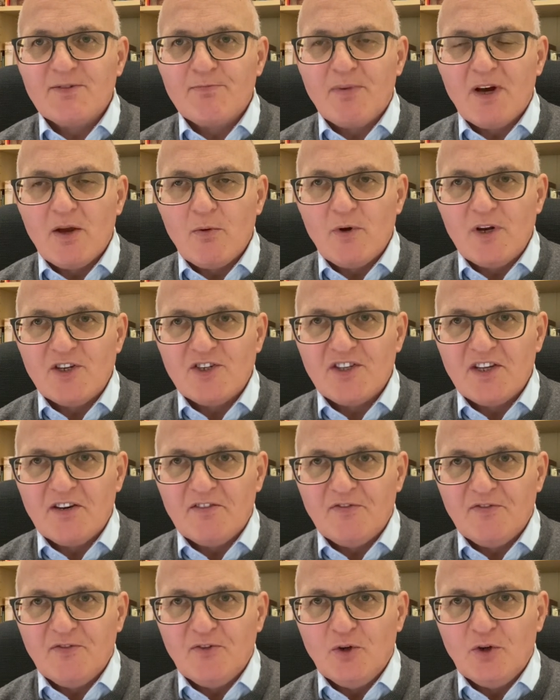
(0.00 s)
by which their
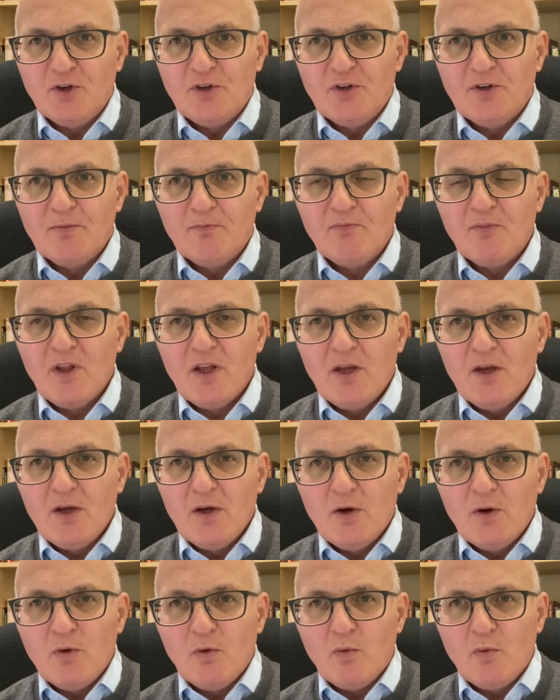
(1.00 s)
food
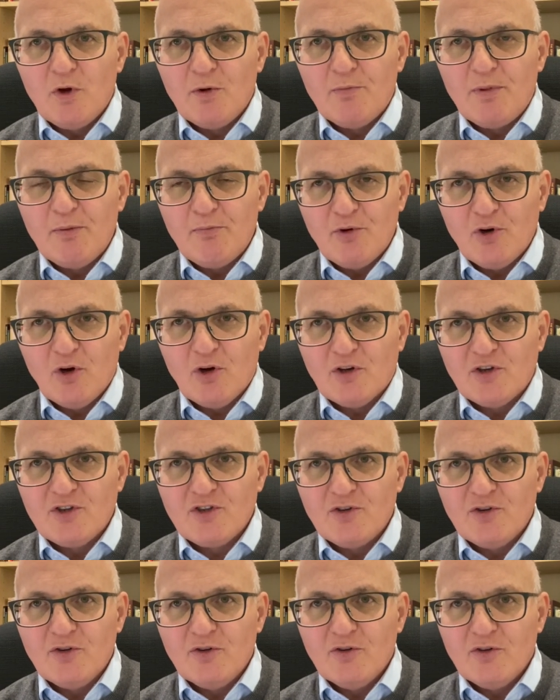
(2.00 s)
would be brought
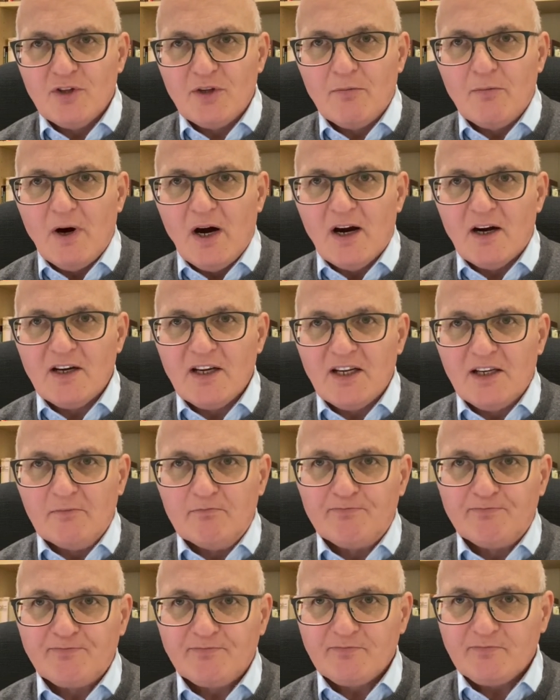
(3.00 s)
to the
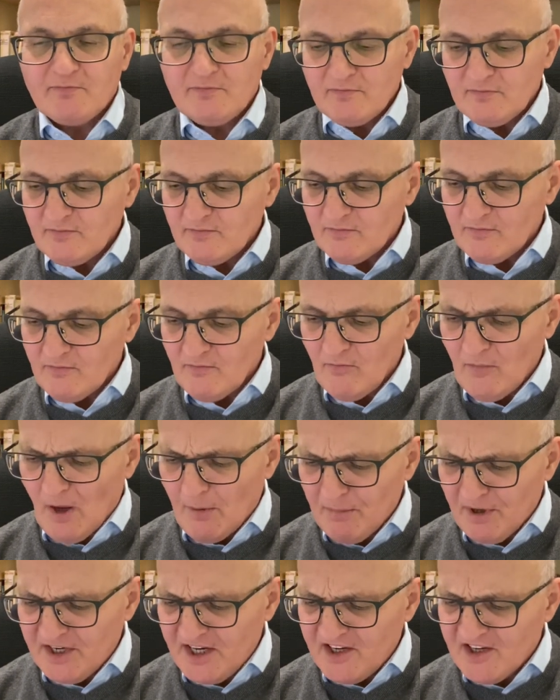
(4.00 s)
market.
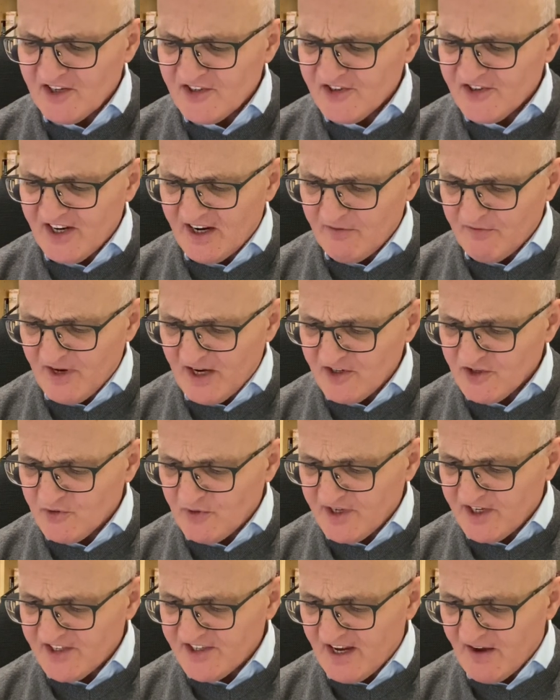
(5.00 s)
But he does say in verse
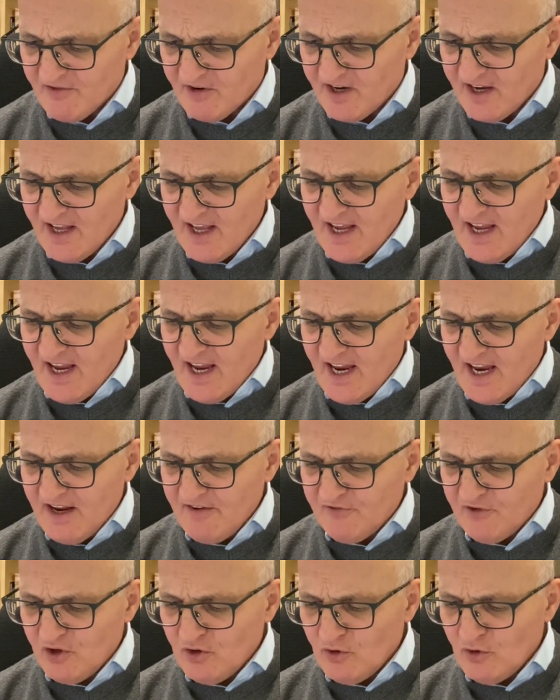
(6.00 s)
27,
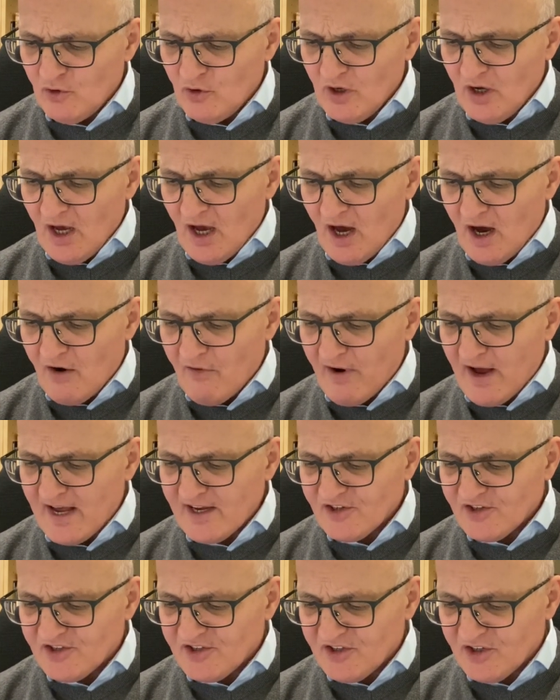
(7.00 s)
if you are
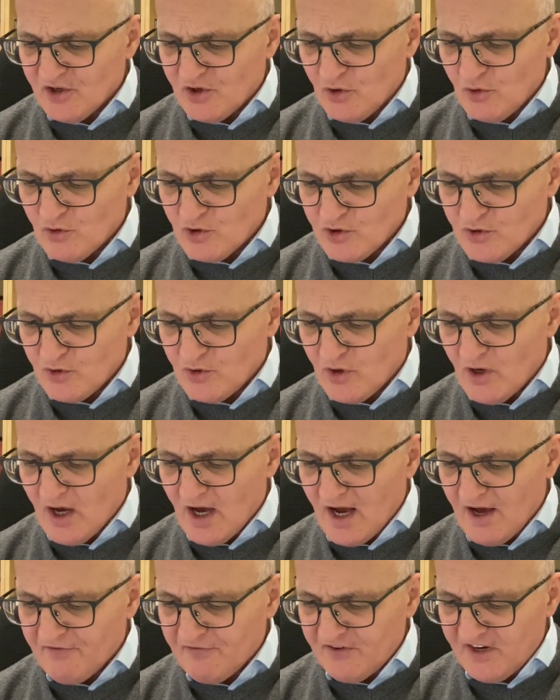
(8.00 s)
asked to go to
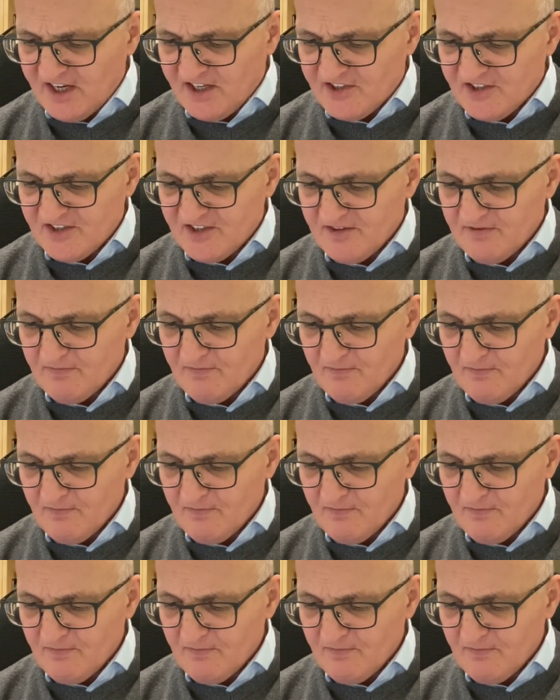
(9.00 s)
a feast.